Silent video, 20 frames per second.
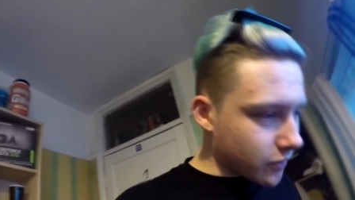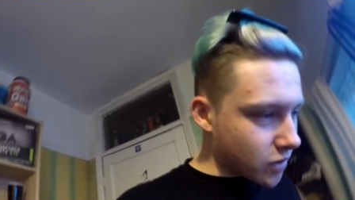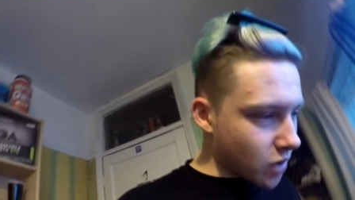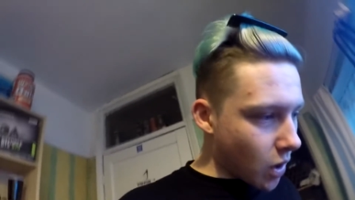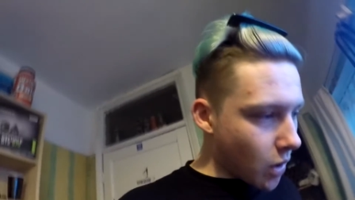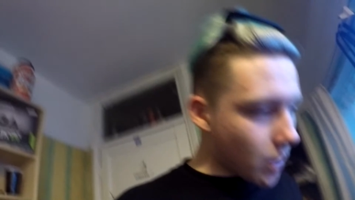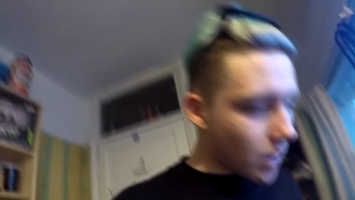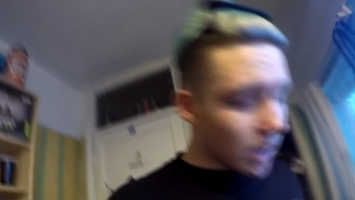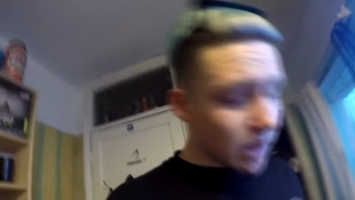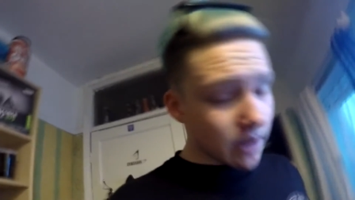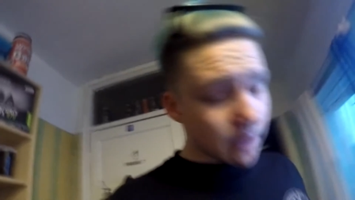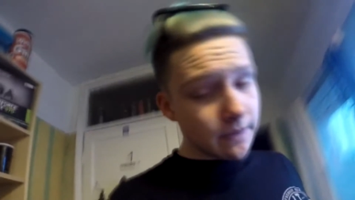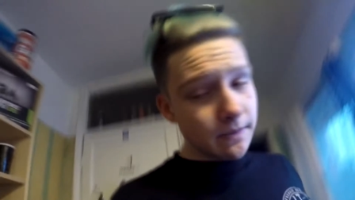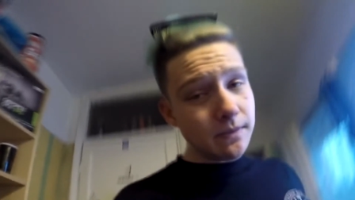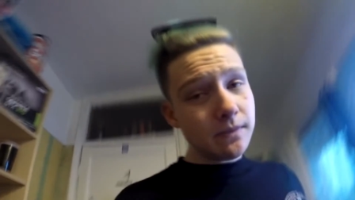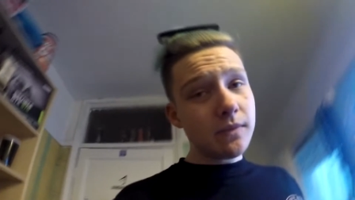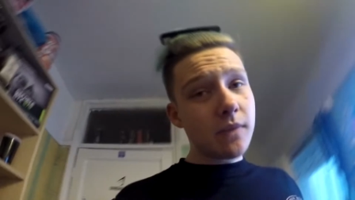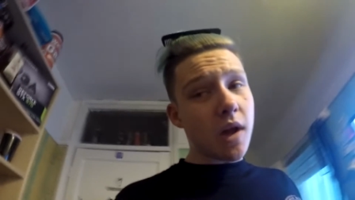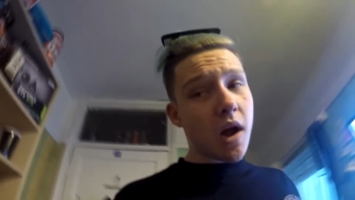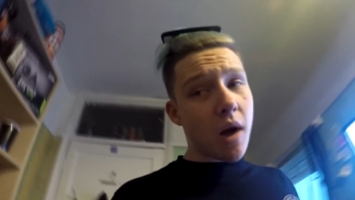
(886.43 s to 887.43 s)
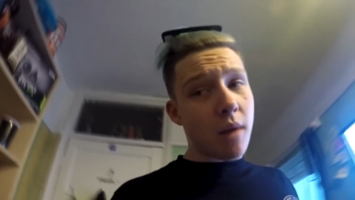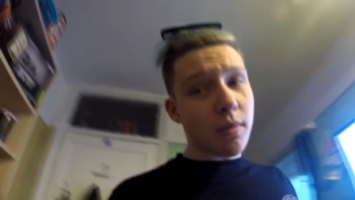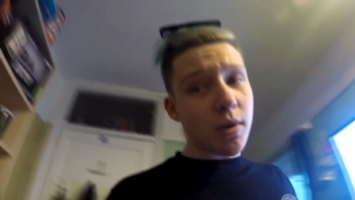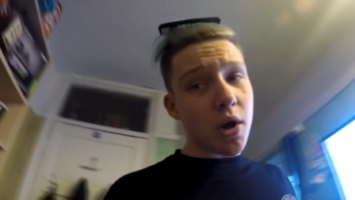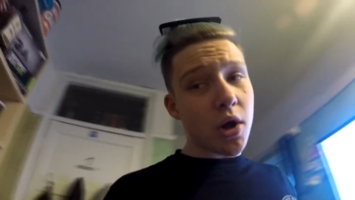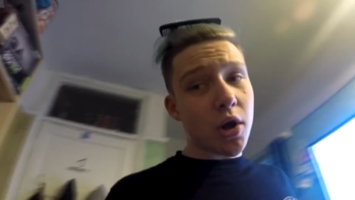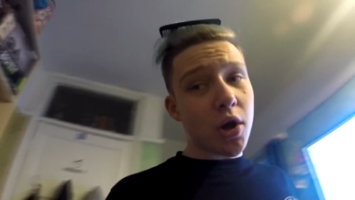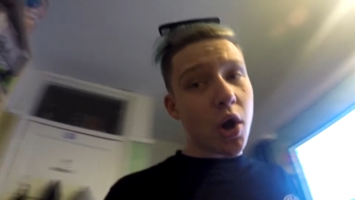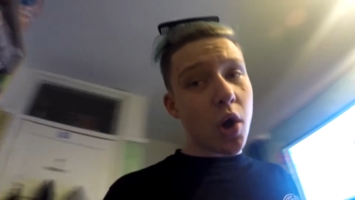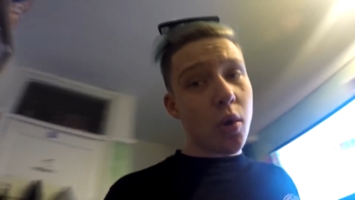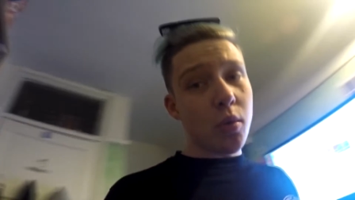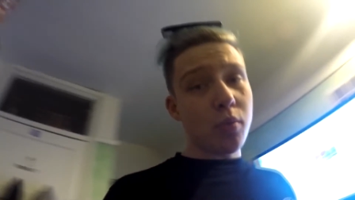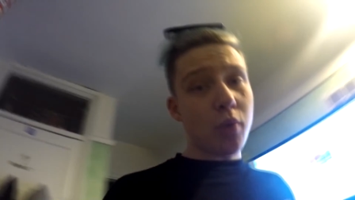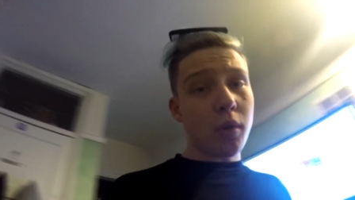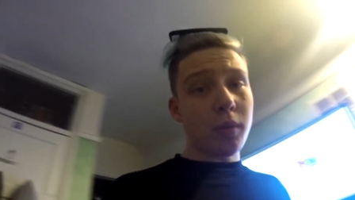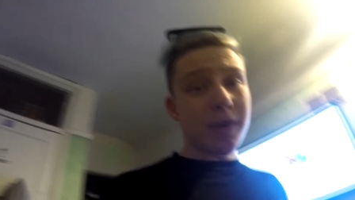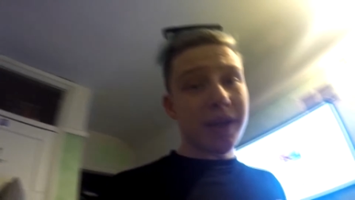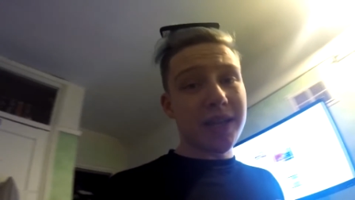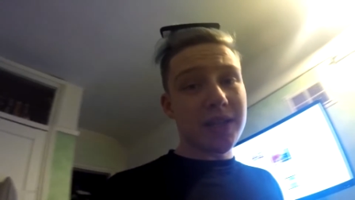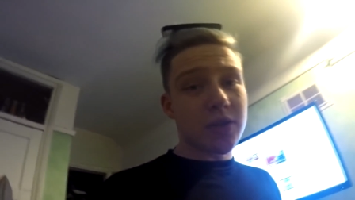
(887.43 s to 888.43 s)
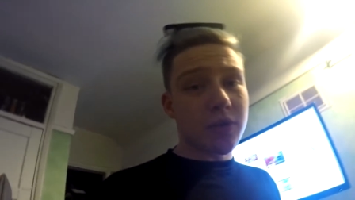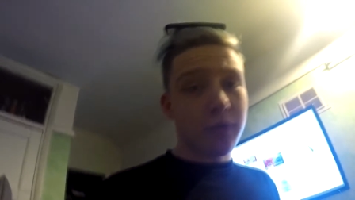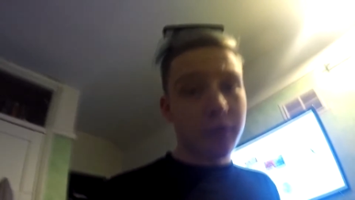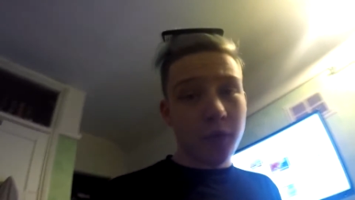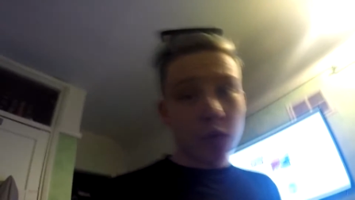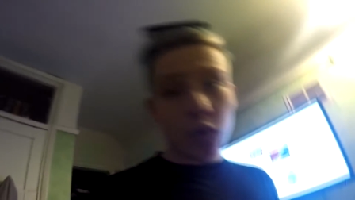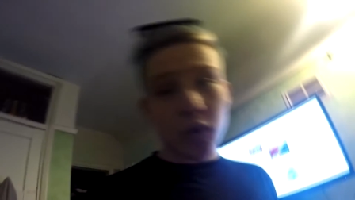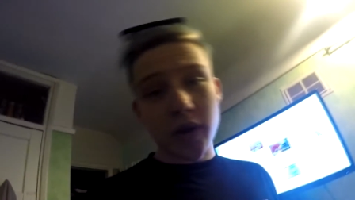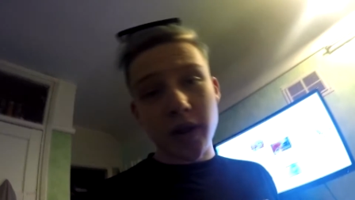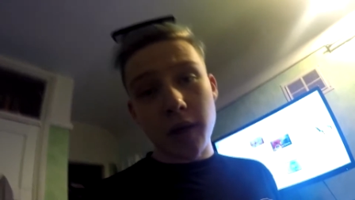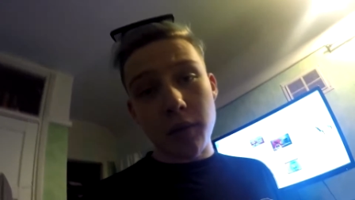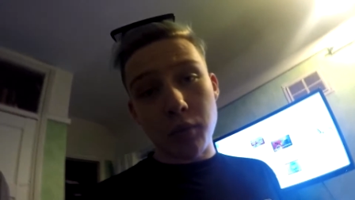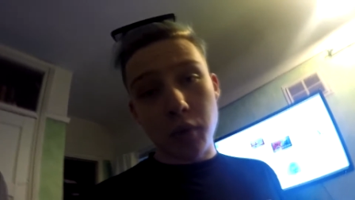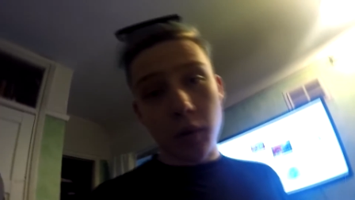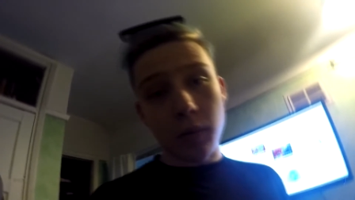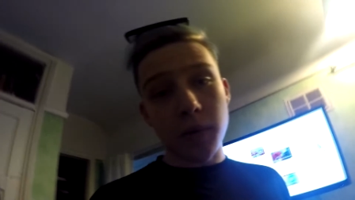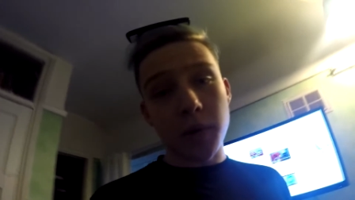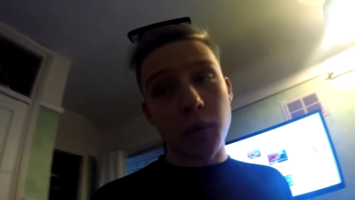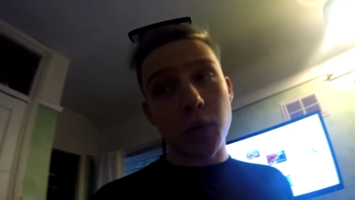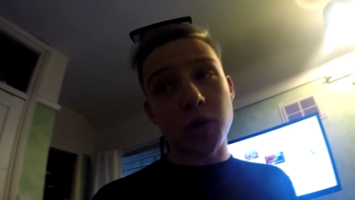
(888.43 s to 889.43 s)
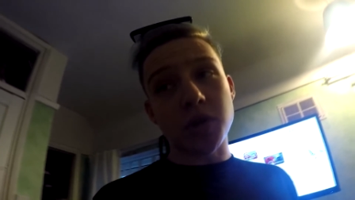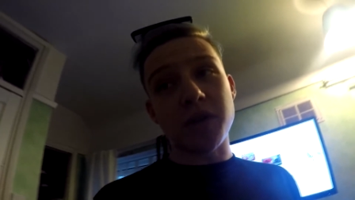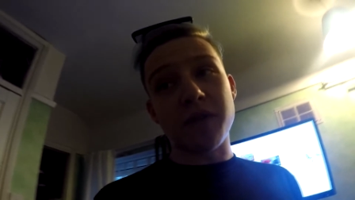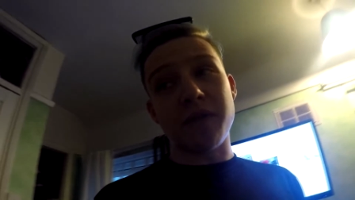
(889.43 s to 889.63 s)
So I'm gonna go probably eat some food and then probably watch